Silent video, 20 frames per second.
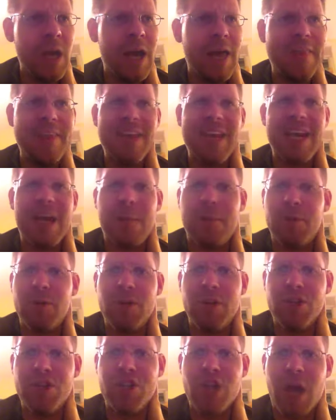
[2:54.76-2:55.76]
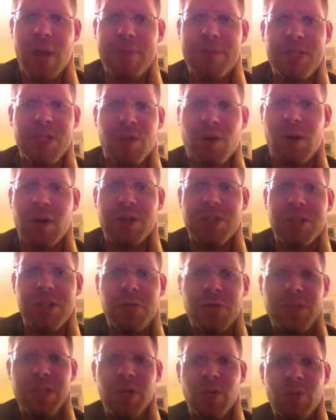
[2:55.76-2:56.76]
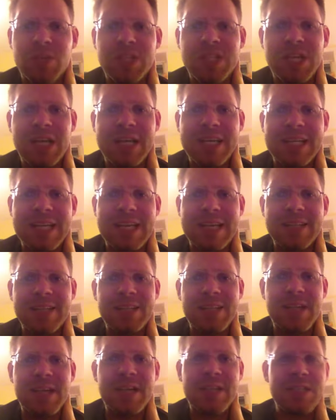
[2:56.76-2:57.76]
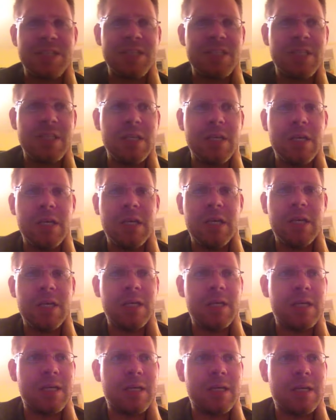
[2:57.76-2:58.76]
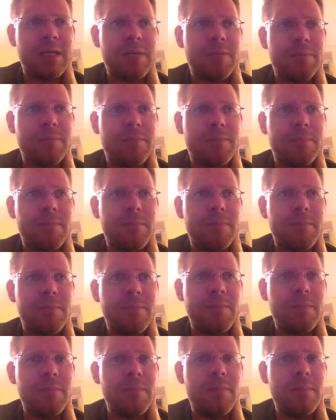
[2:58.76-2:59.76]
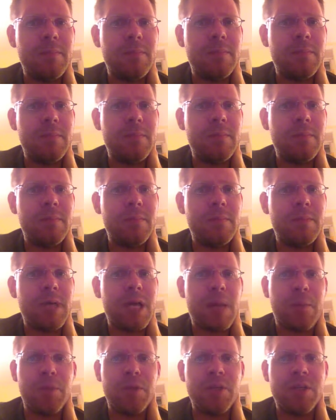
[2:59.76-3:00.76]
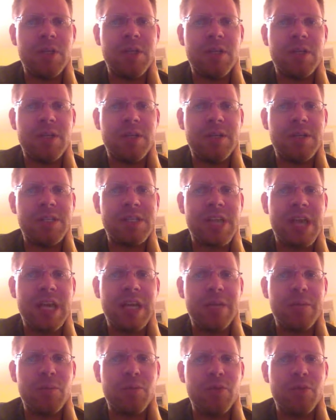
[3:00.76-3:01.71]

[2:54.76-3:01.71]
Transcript: I think a couple of the shops here also deal with secondhand skates. Um, a couple of the skating